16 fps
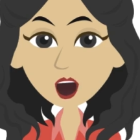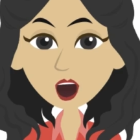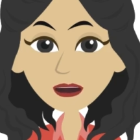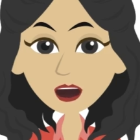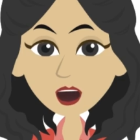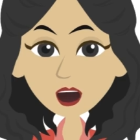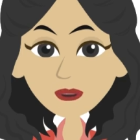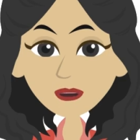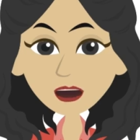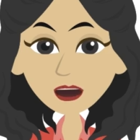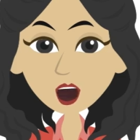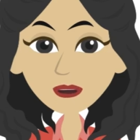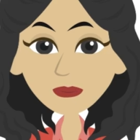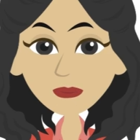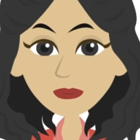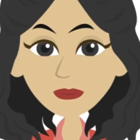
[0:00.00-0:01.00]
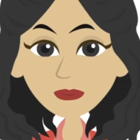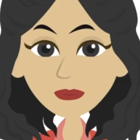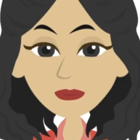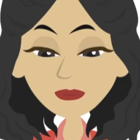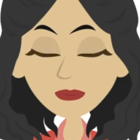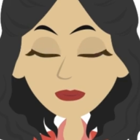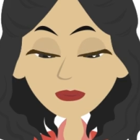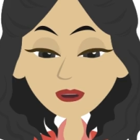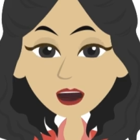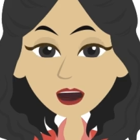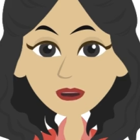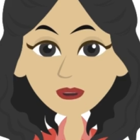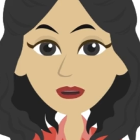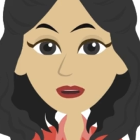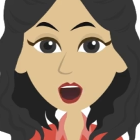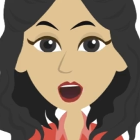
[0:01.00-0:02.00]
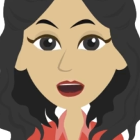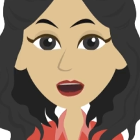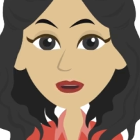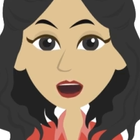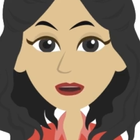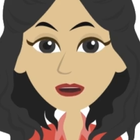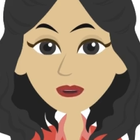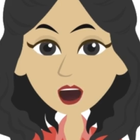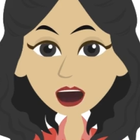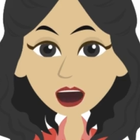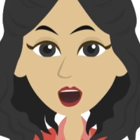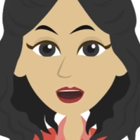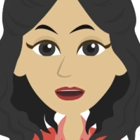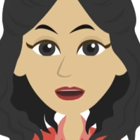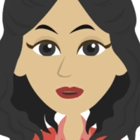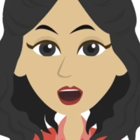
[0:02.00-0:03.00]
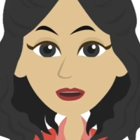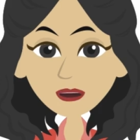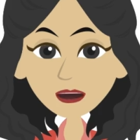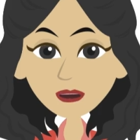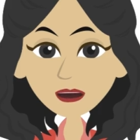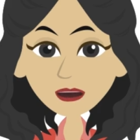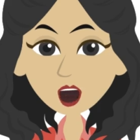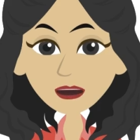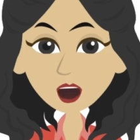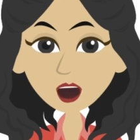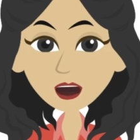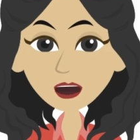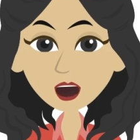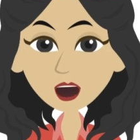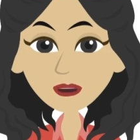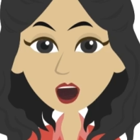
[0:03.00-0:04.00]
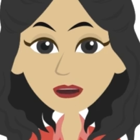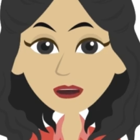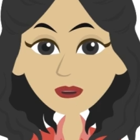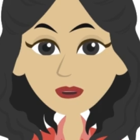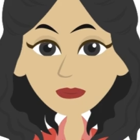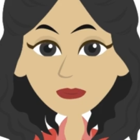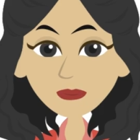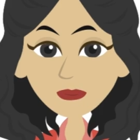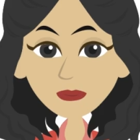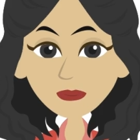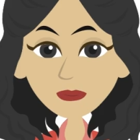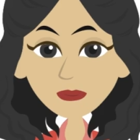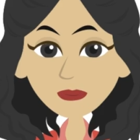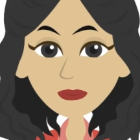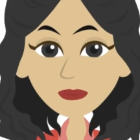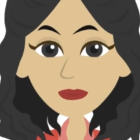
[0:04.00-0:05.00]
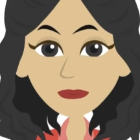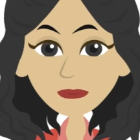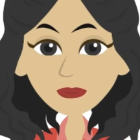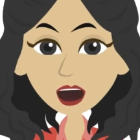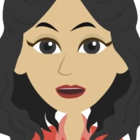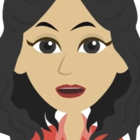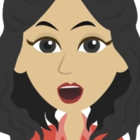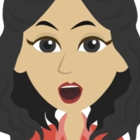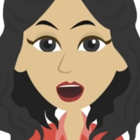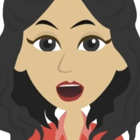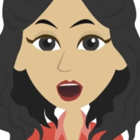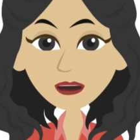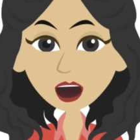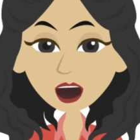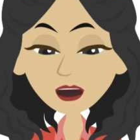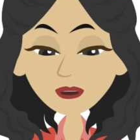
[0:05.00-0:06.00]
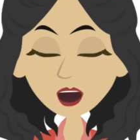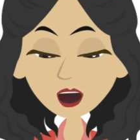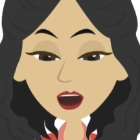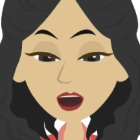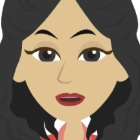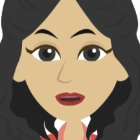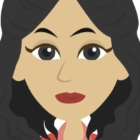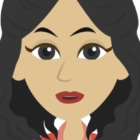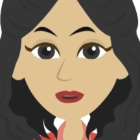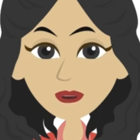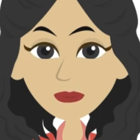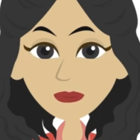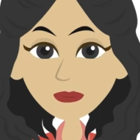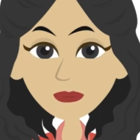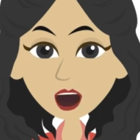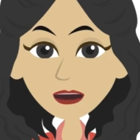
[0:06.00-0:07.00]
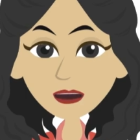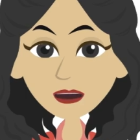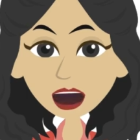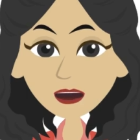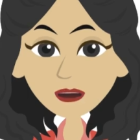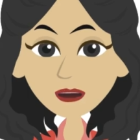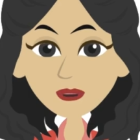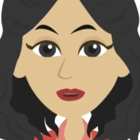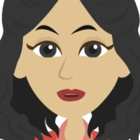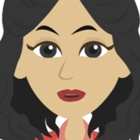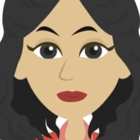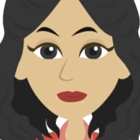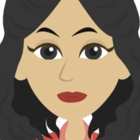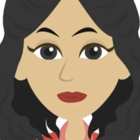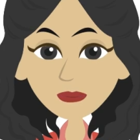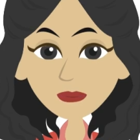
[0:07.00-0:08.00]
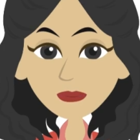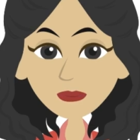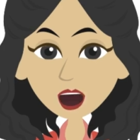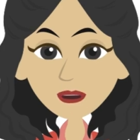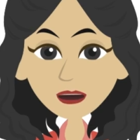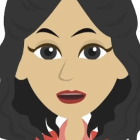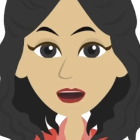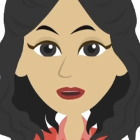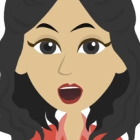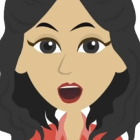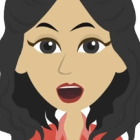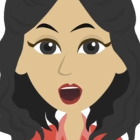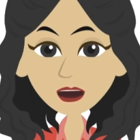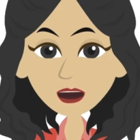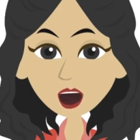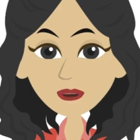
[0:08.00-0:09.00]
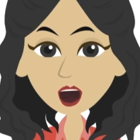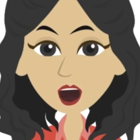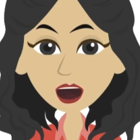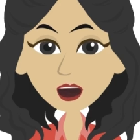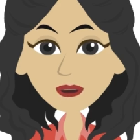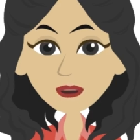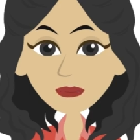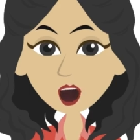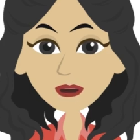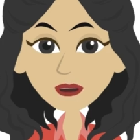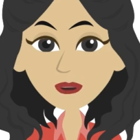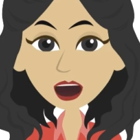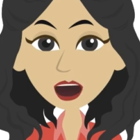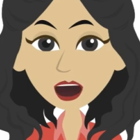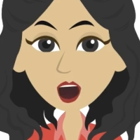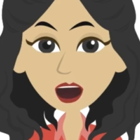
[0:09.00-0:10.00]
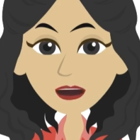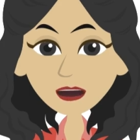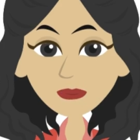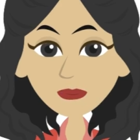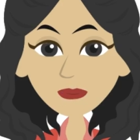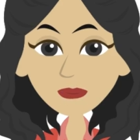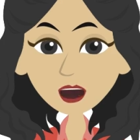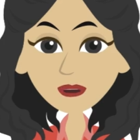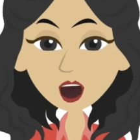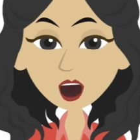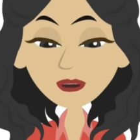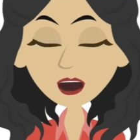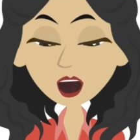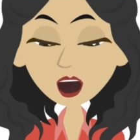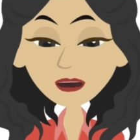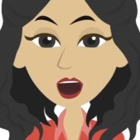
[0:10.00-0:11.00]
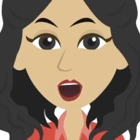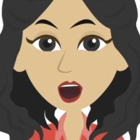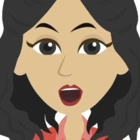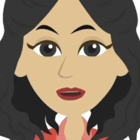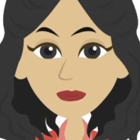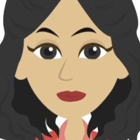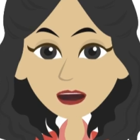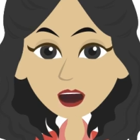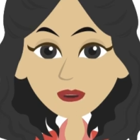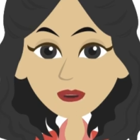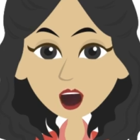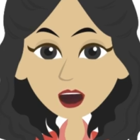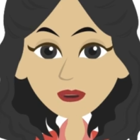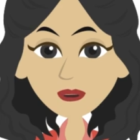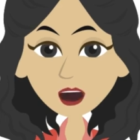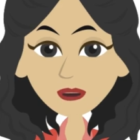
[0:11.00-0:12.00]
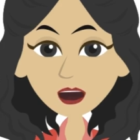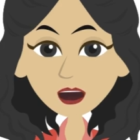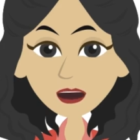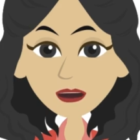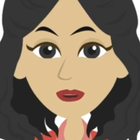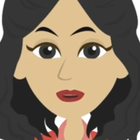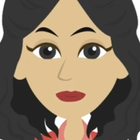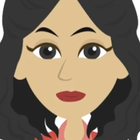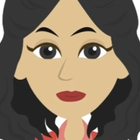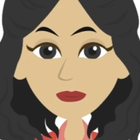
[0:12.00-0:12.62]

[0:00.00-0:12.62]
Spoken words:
you visit the beach, make sure you take all of your things with you when you go home. Don't leave anything behind. Don't litter. Take your umbrellas with you, your toys, your fishing gear, your food containers.